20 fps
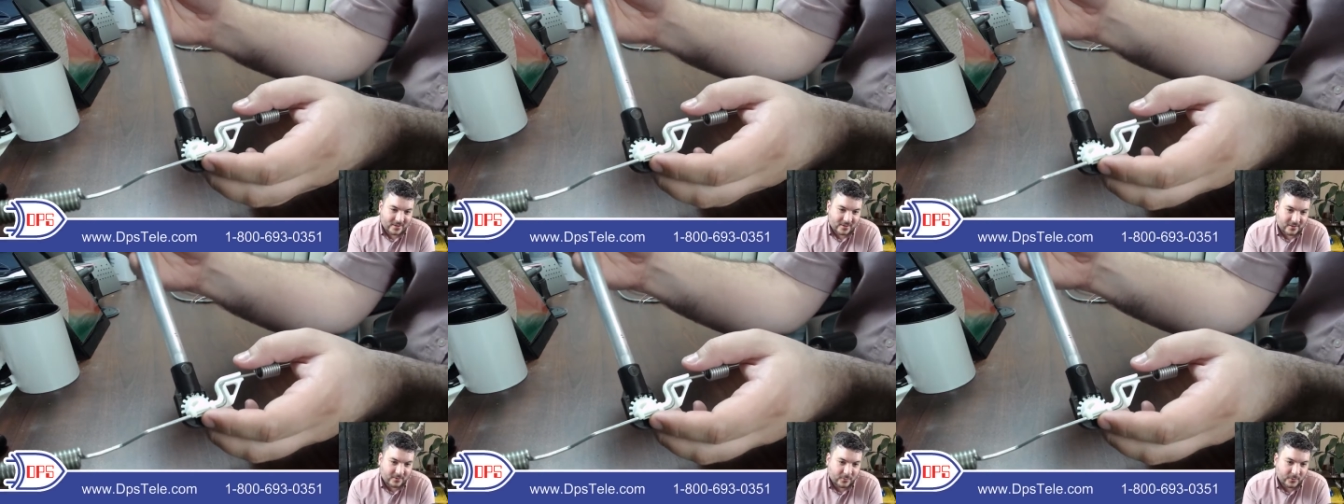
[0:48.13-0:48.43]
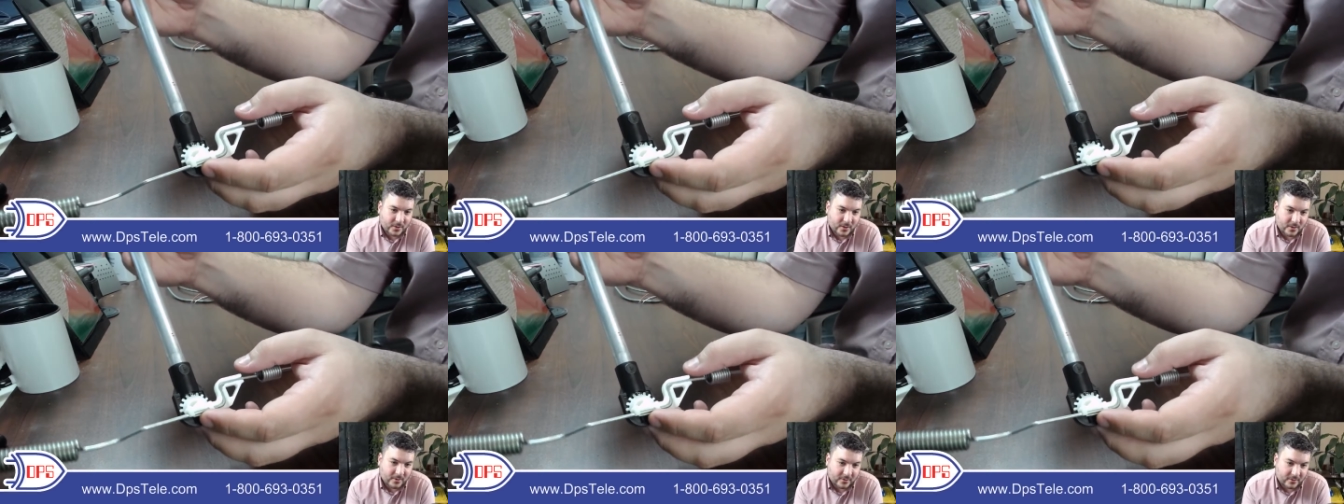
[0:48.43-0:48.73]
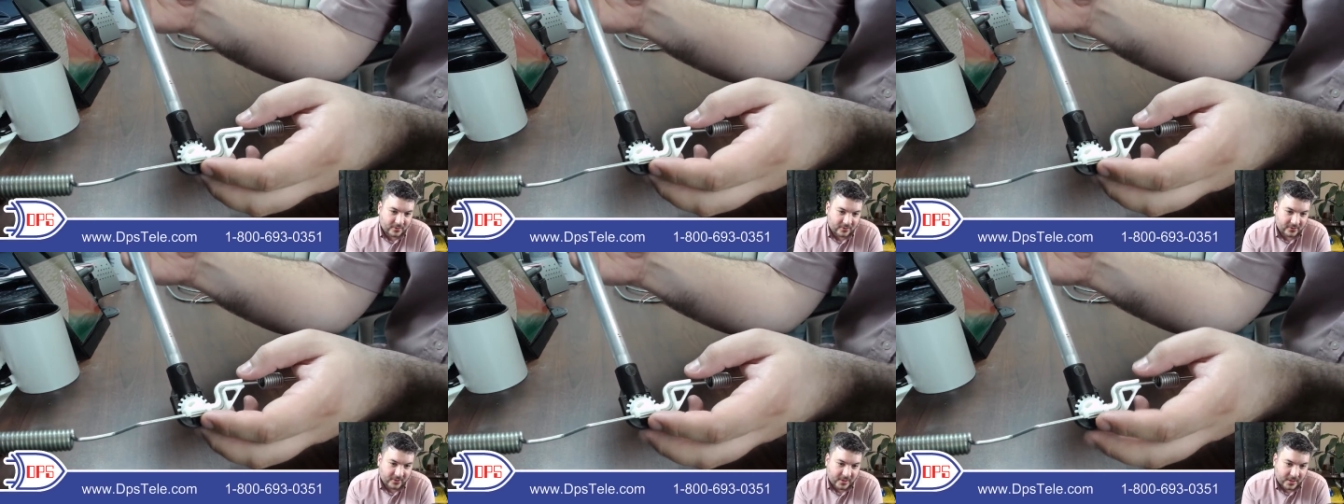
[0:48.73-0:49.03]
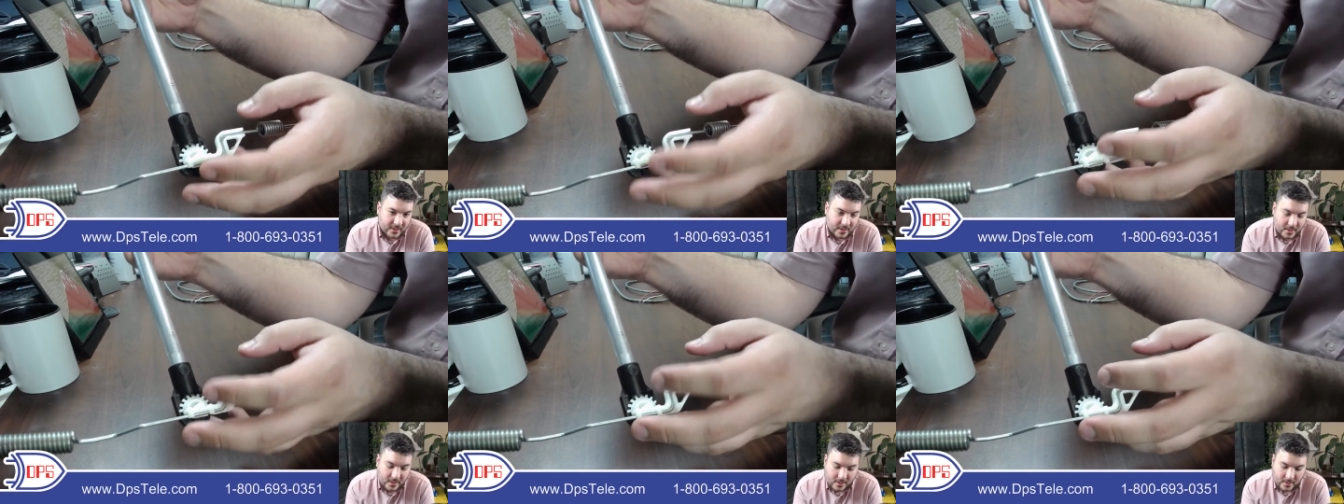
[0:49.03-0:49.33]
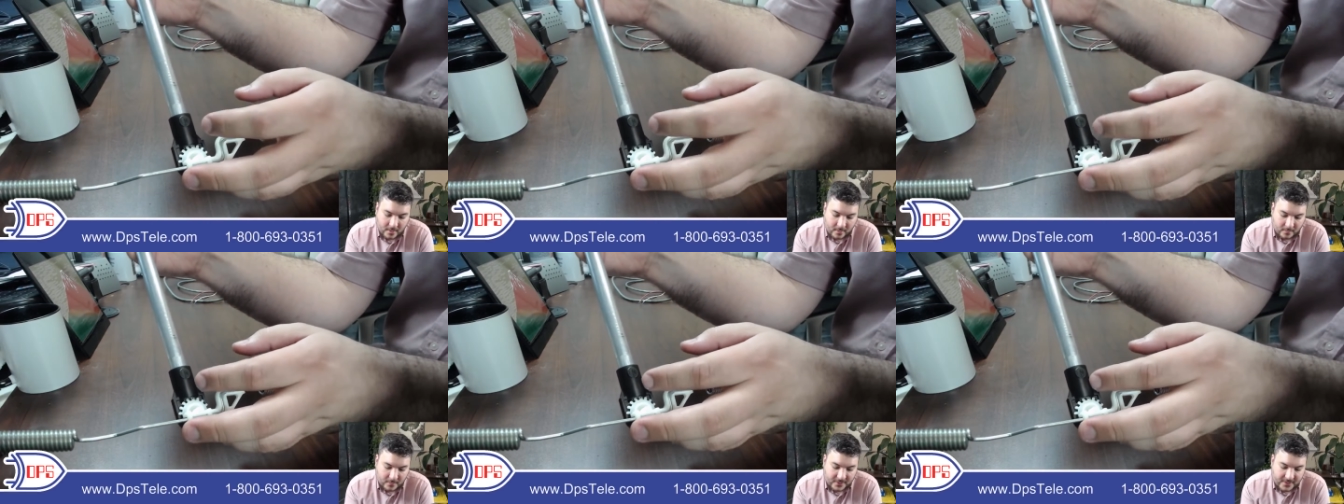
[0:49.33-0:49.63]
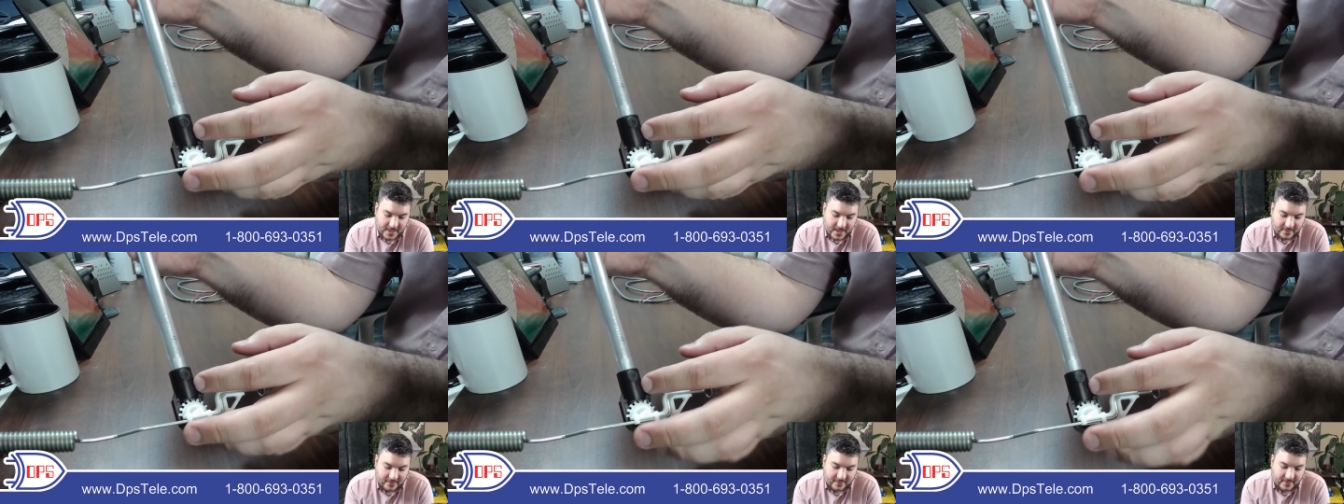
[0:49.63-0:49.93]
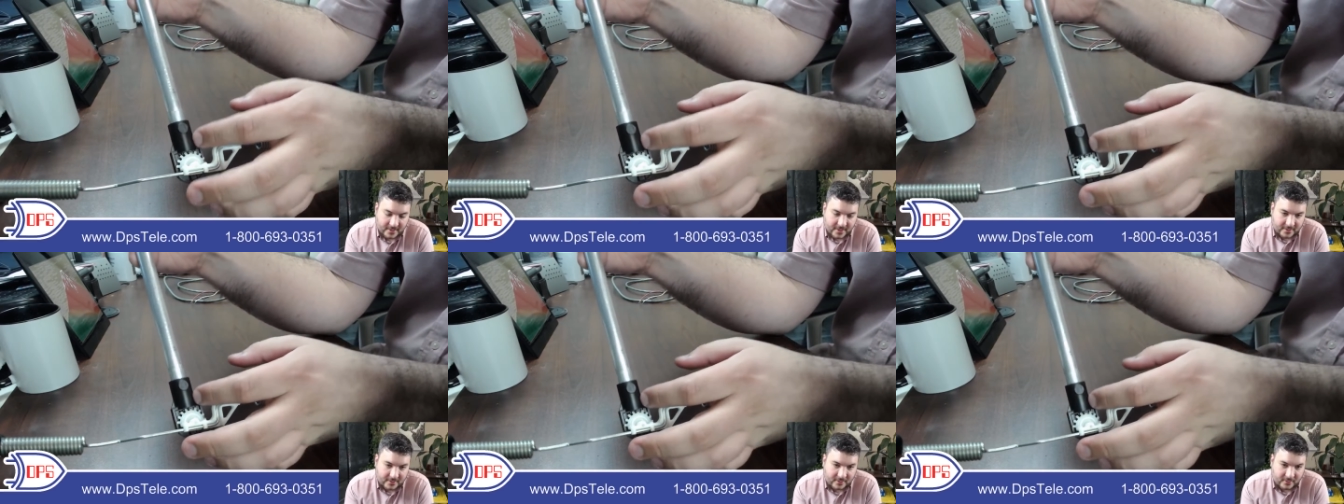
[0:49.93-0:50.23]
It's pretty hard to see, but that is
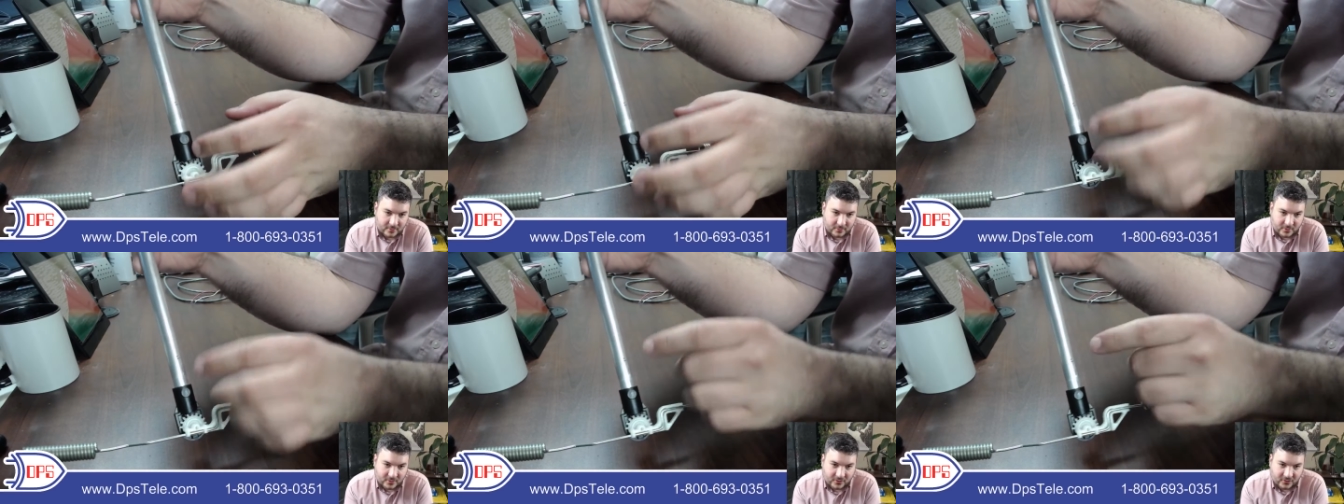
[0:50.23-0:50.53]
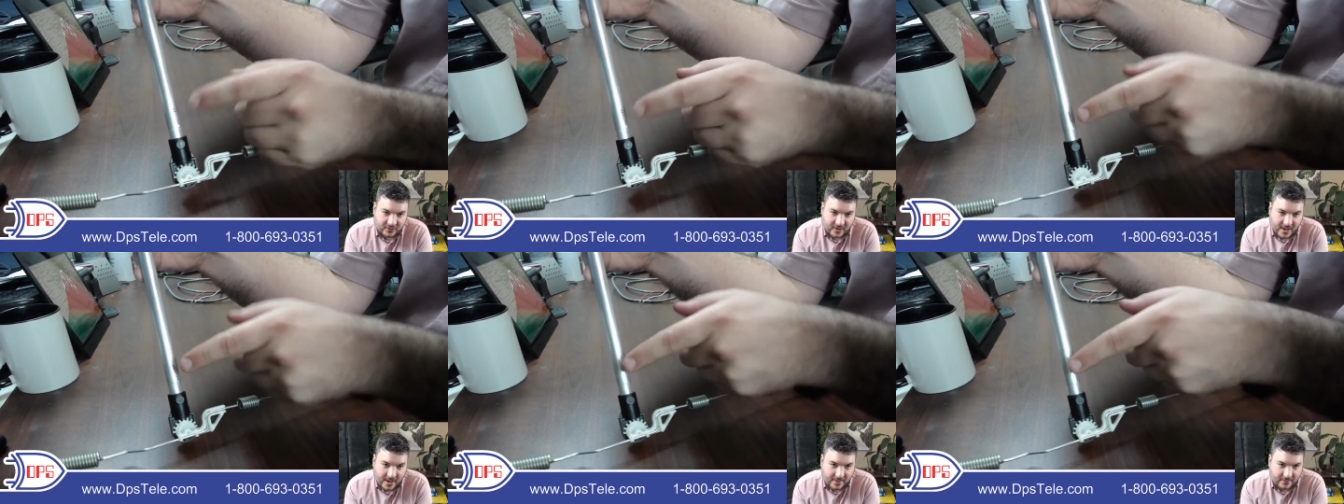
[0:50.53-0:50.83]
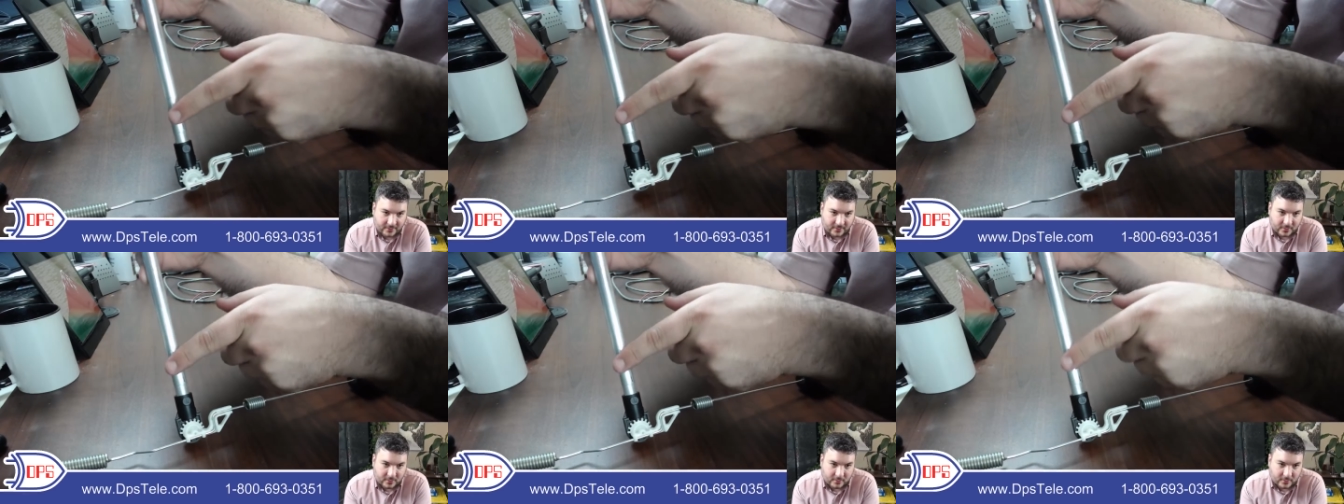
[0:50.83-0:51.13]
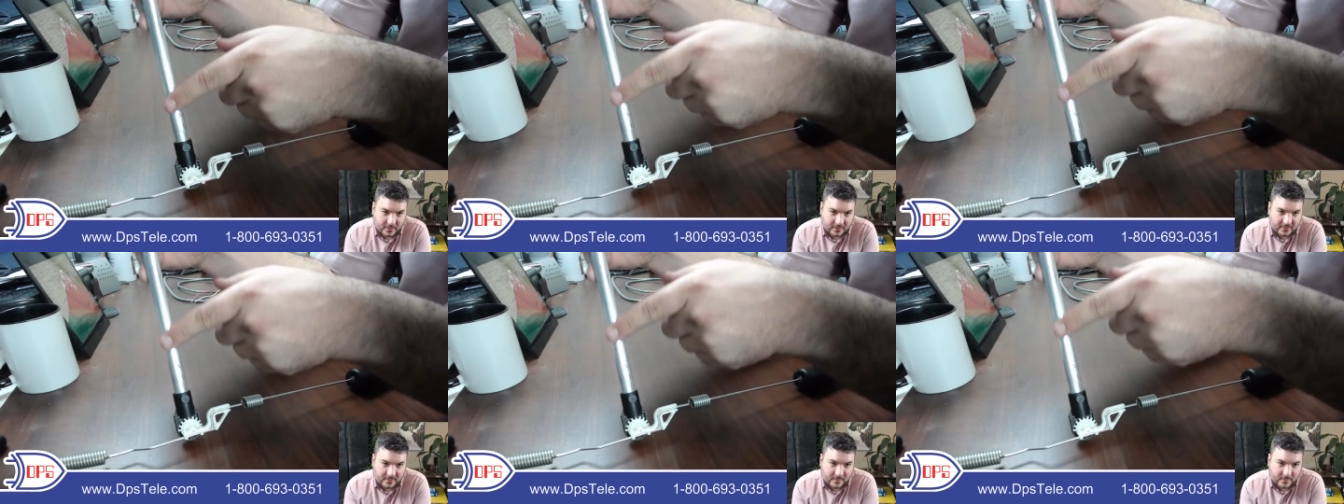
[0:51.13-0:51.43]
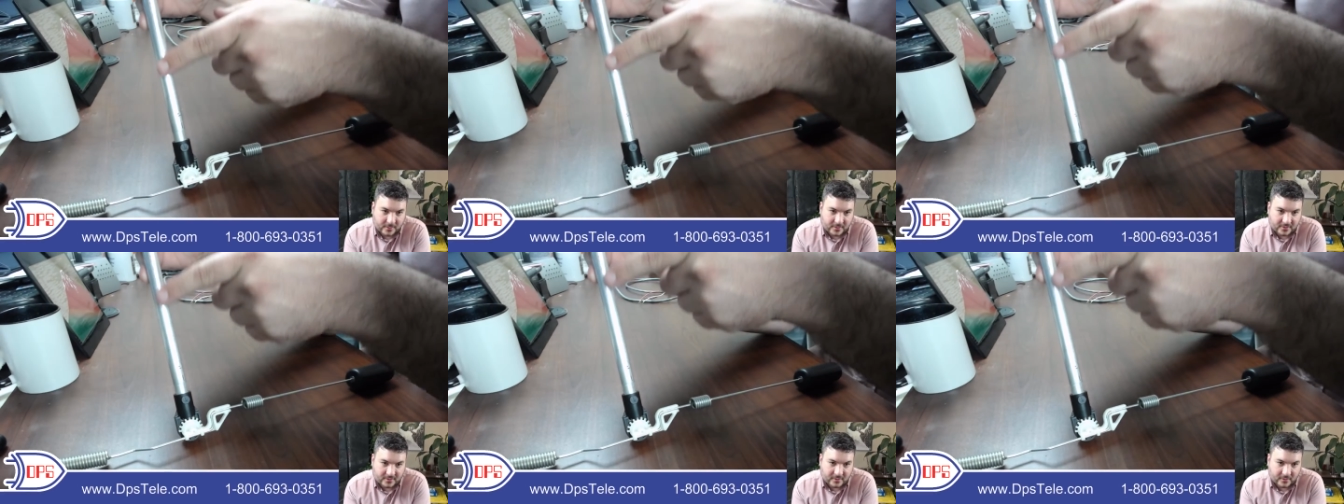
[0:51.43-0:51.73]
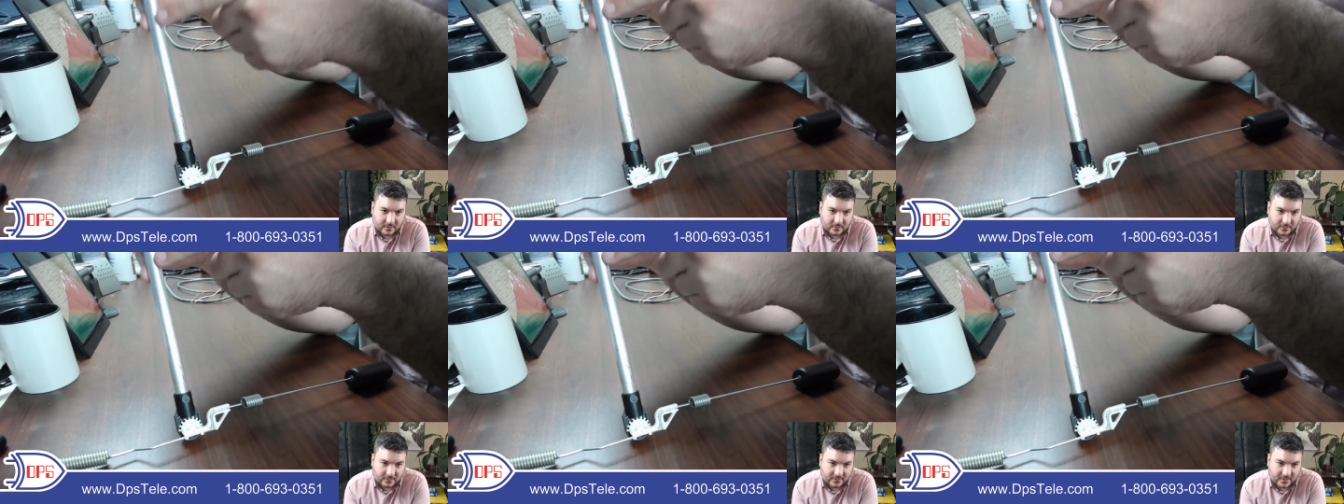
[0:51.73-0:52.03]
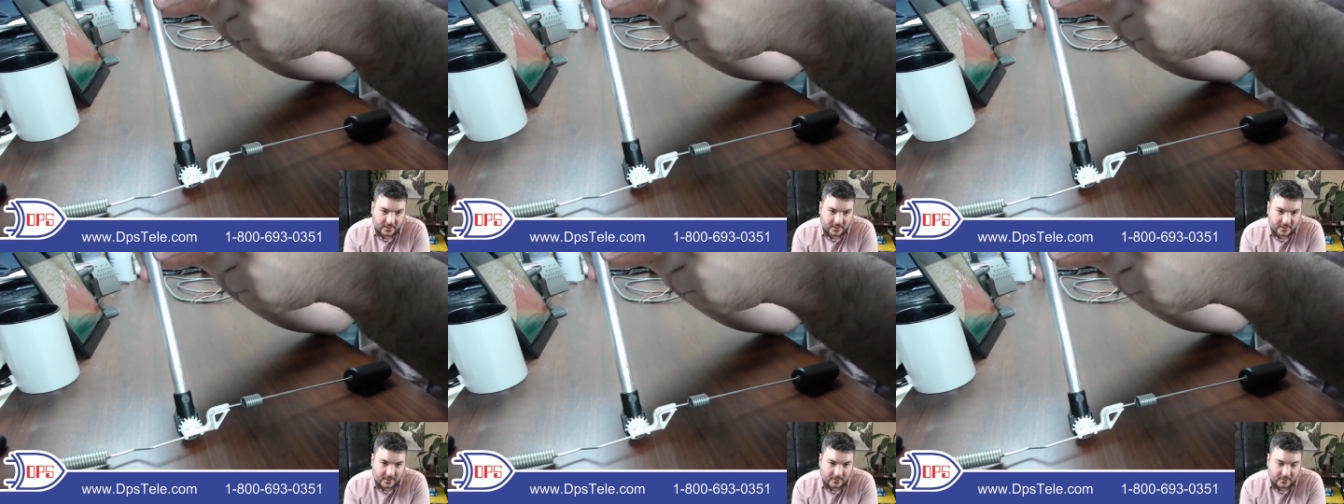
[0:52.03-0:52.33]
connected to a shaft that runs up this silver
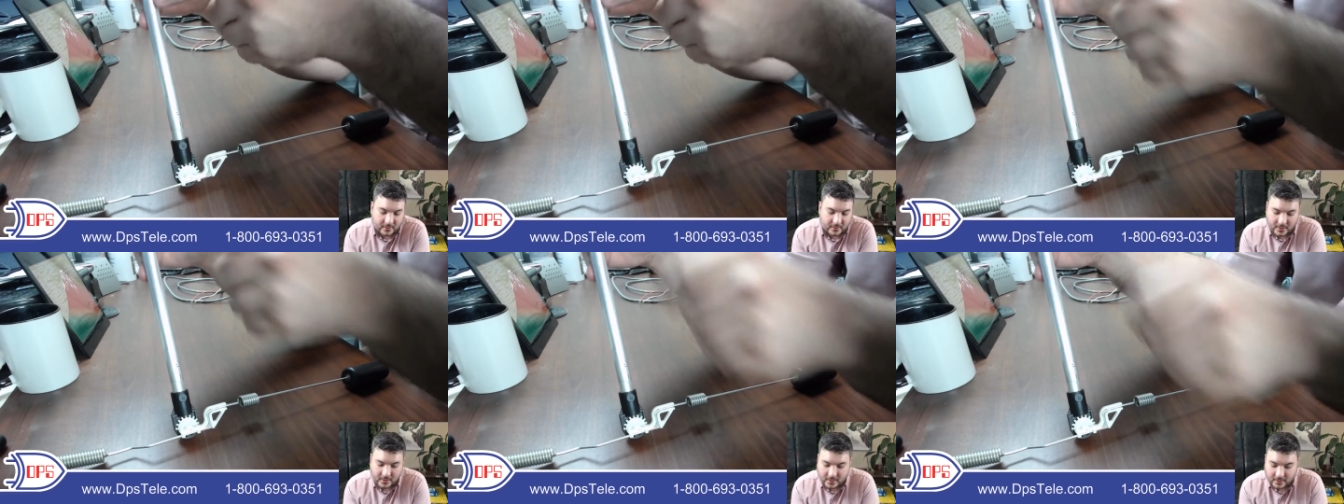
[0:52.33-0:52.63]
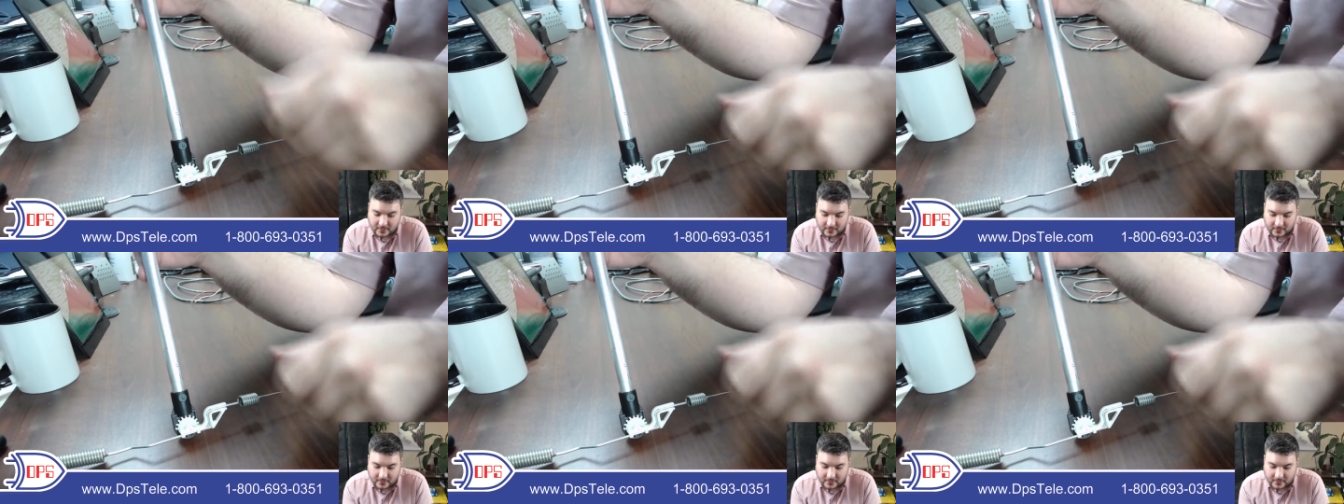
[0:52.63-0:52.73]
cylinder.